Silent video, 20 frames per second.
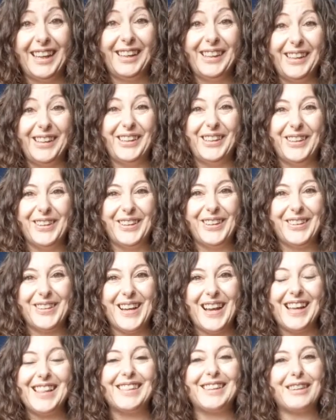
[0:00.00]
you're
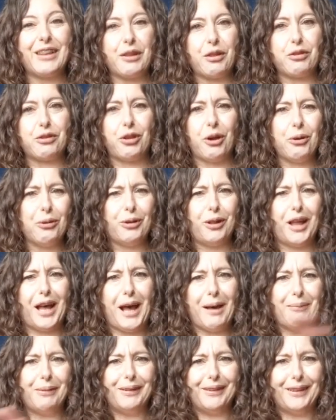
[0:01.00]
not, it's the total
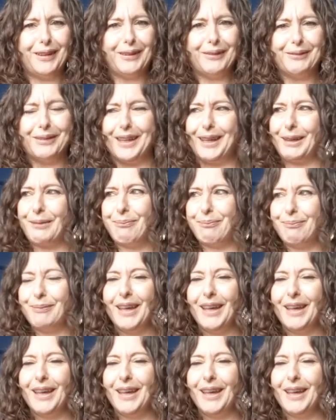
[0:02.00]
opposite of like